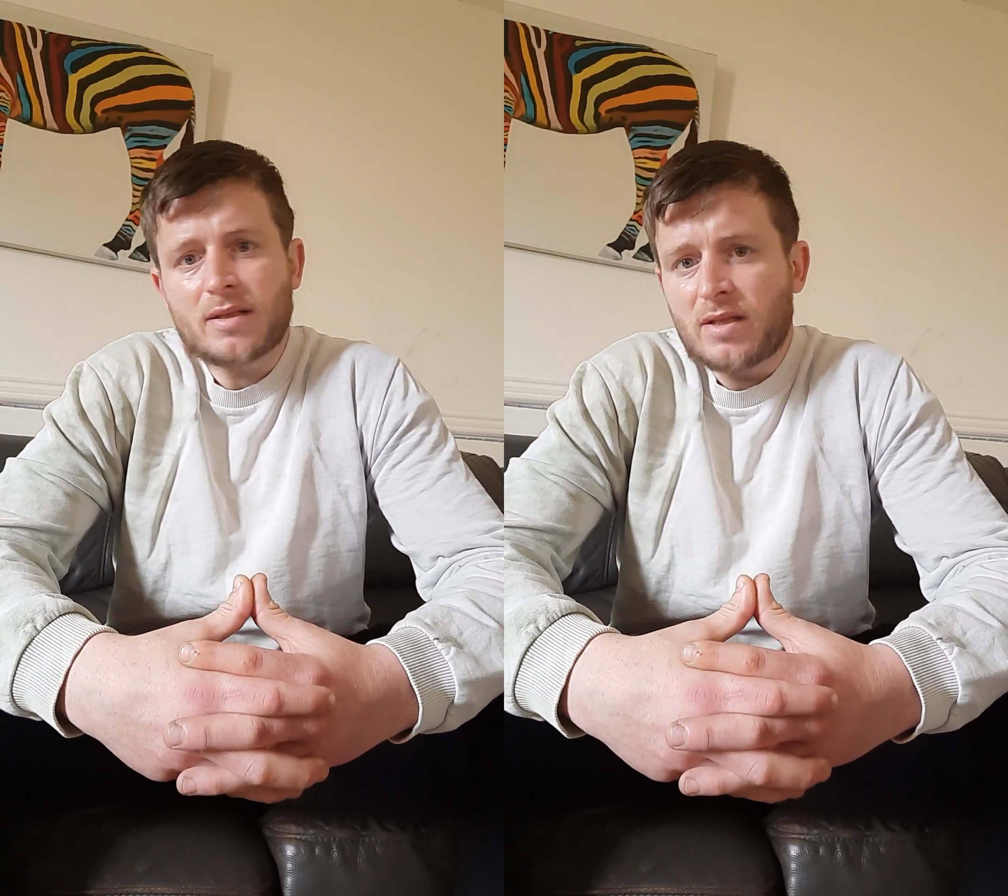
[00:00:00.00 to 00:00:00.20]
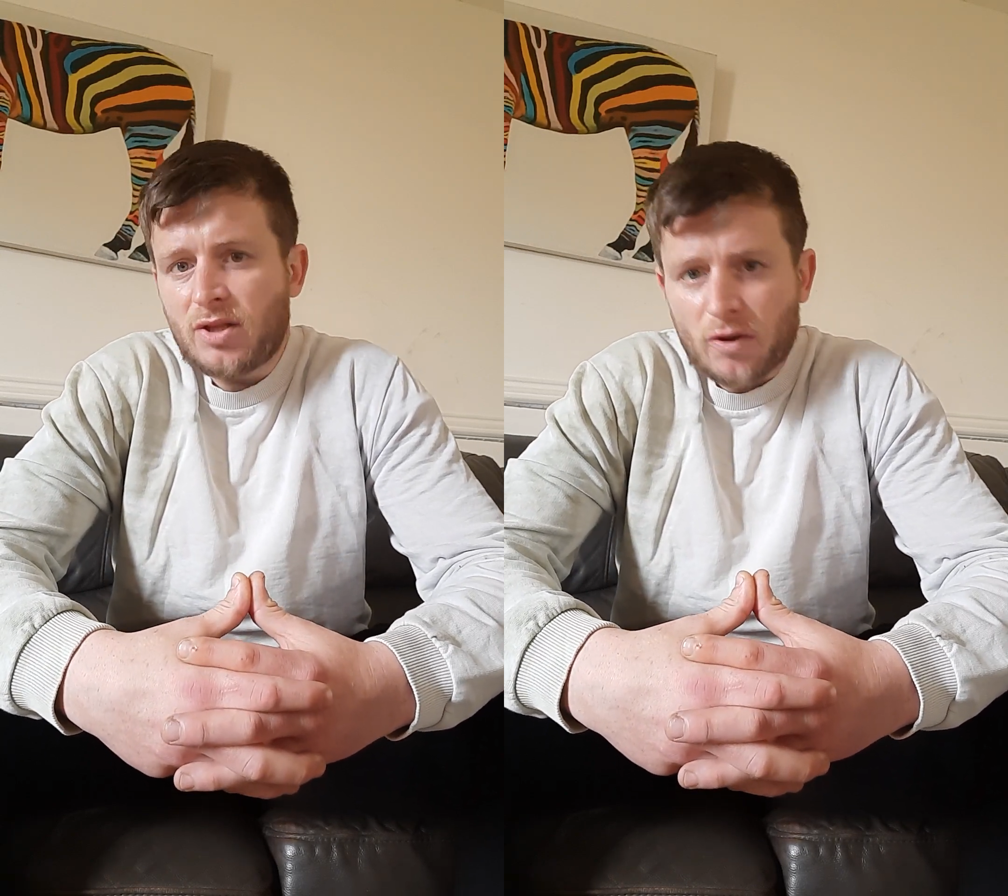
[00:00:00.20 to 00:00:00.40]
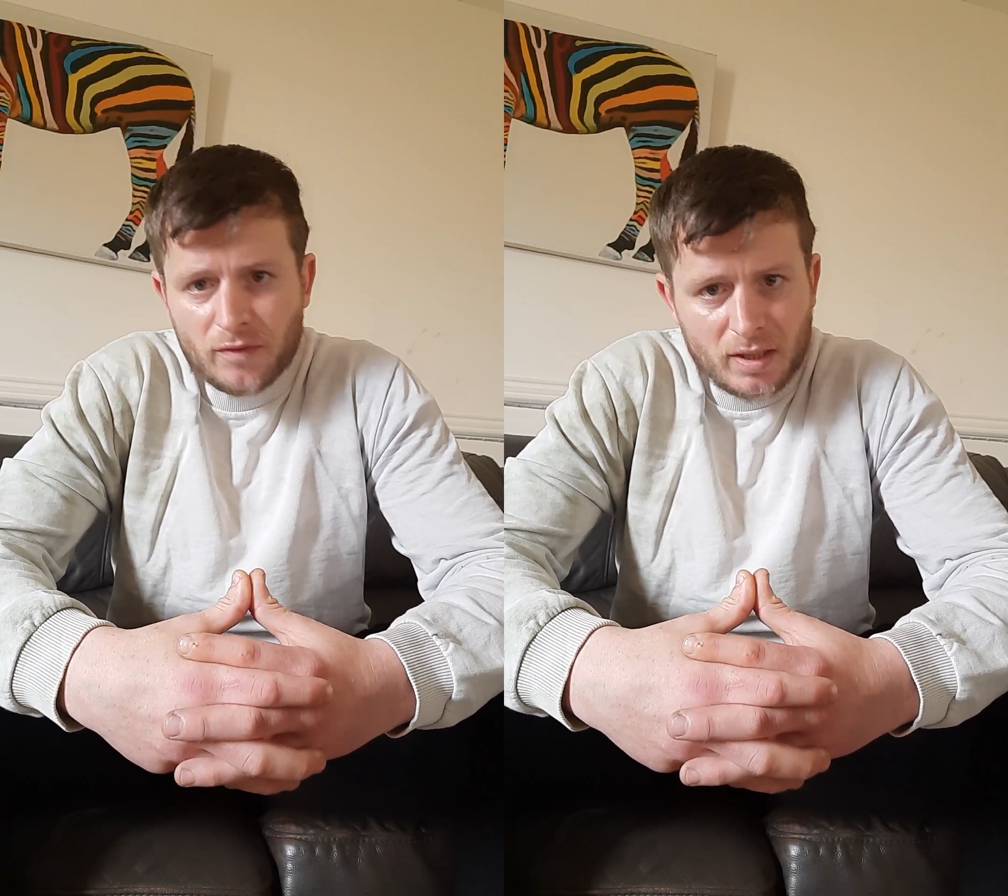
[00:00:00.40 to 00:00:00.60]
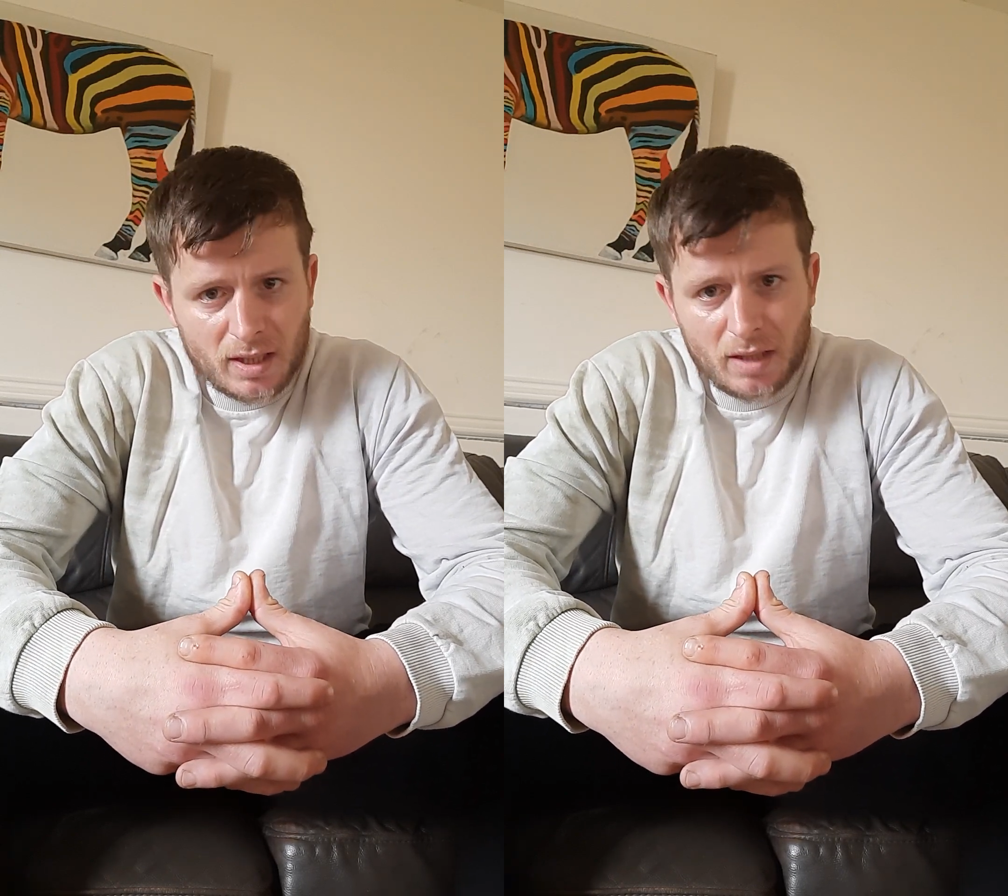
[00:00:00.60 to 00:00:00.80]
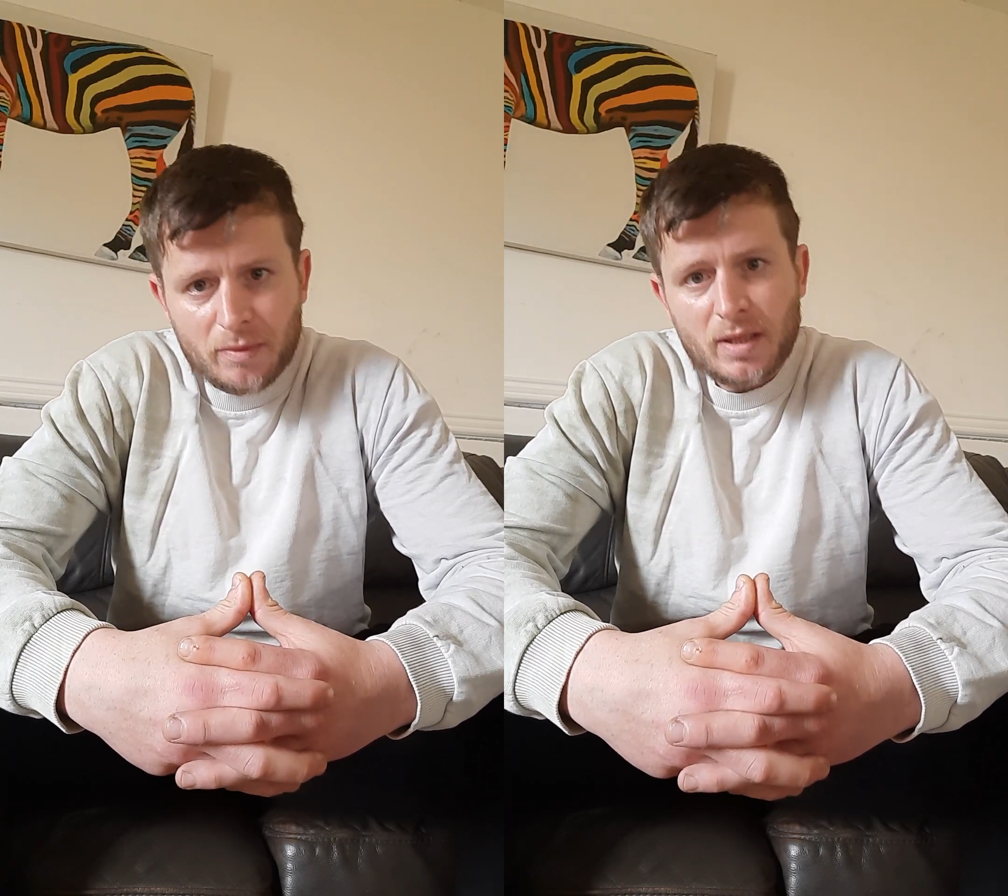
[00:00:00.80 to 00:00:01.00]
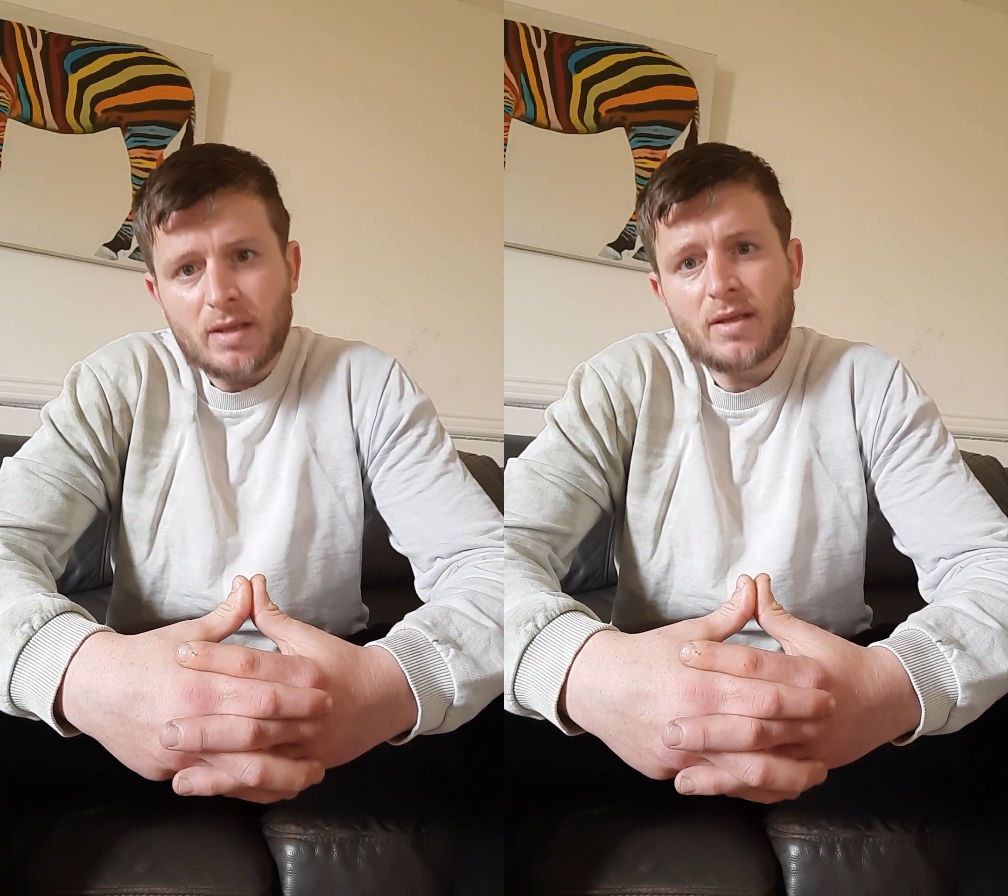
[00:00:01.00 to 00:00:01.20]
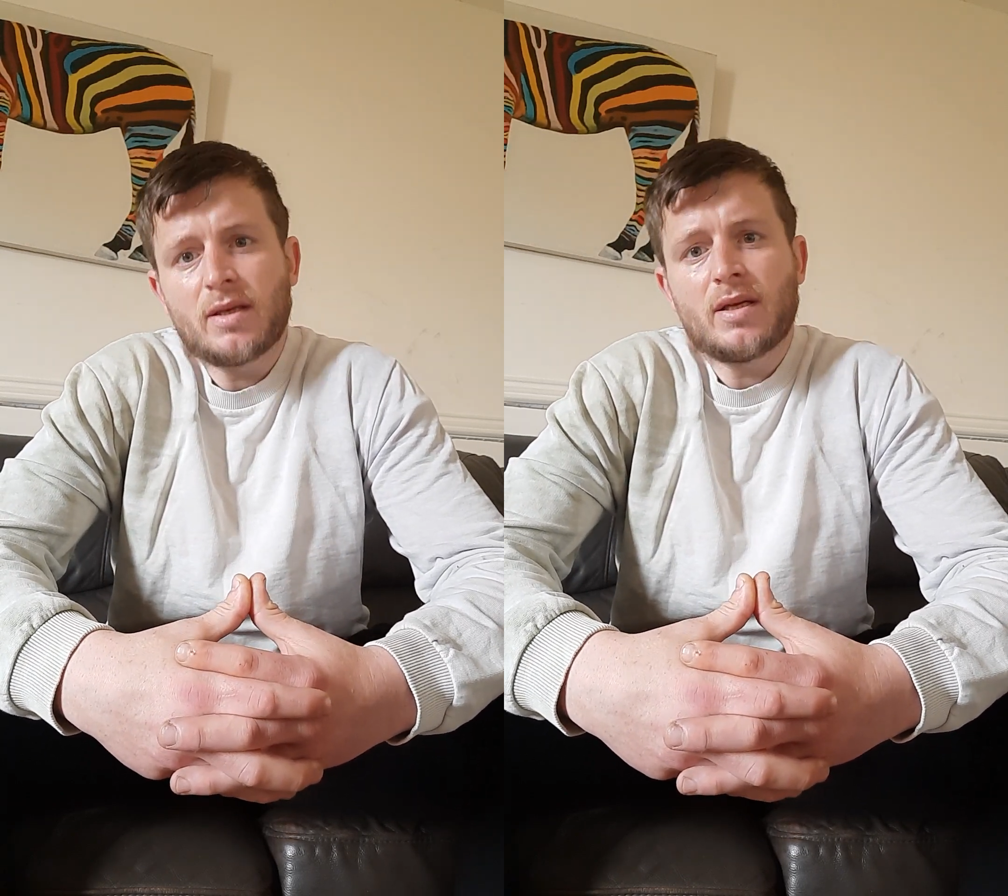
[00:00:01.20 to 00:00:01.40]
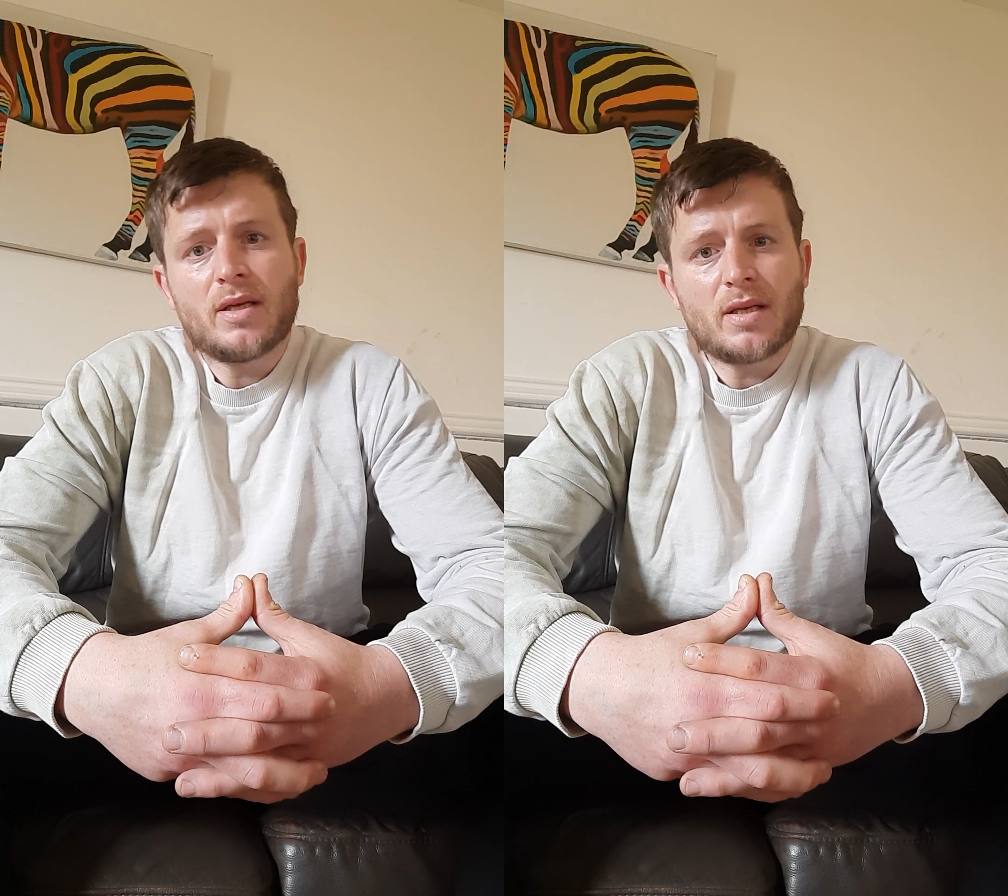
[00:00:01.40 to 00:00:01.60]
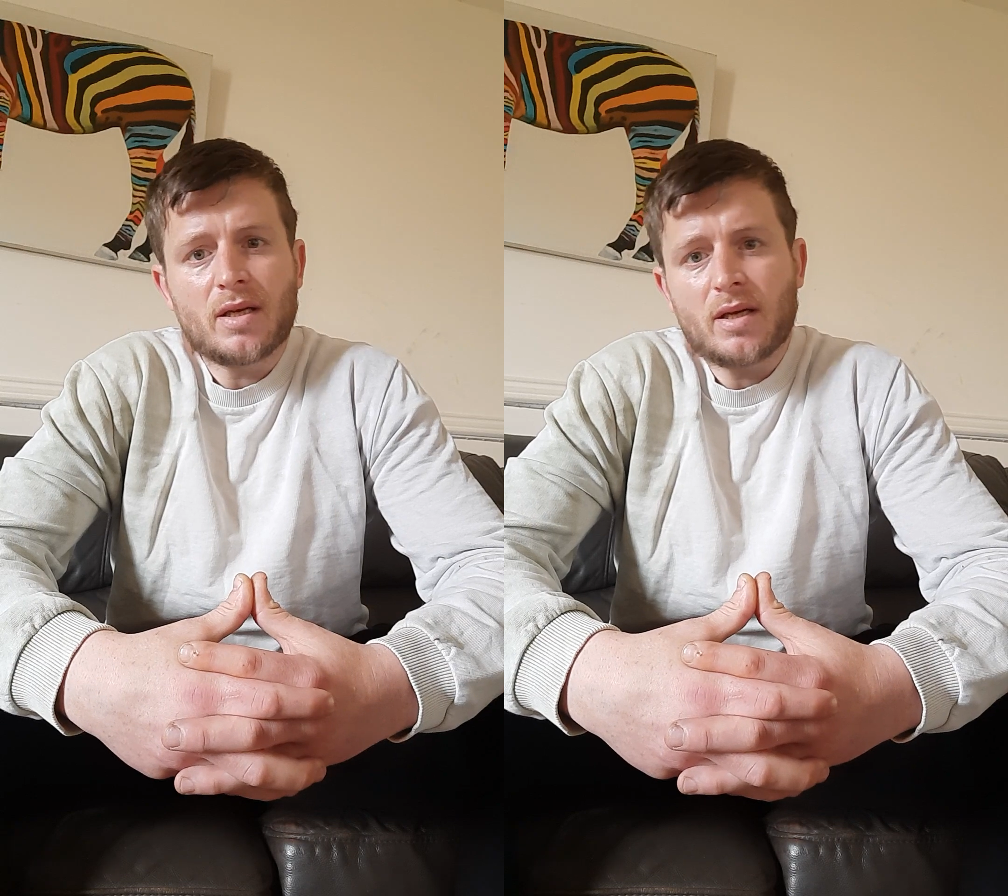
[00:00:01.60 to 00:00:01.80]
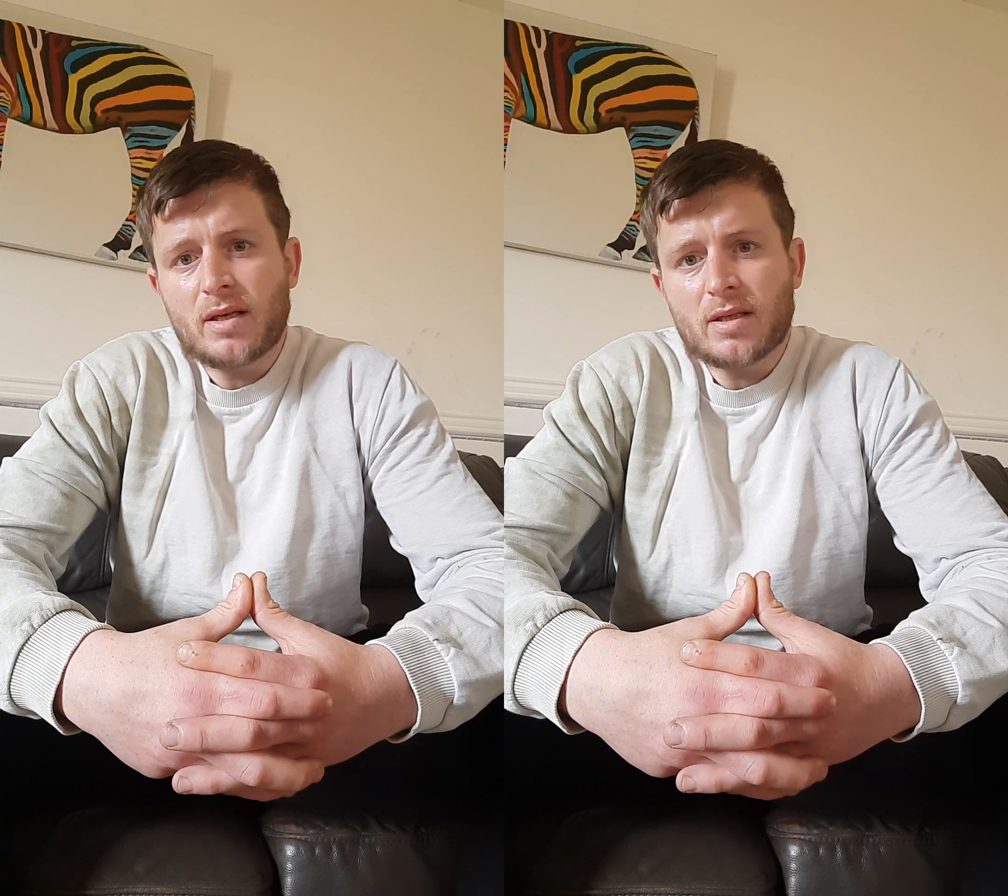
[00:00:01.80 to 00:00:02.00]
nothing to do
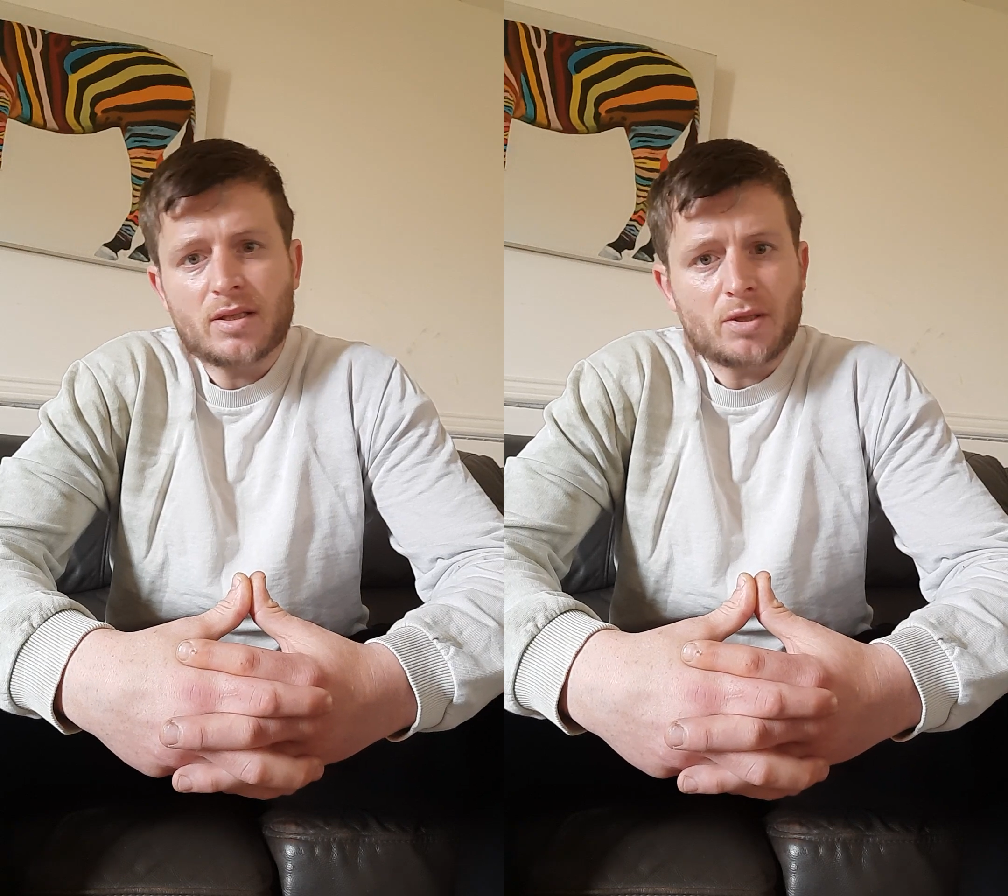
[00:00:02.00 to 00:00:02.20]
with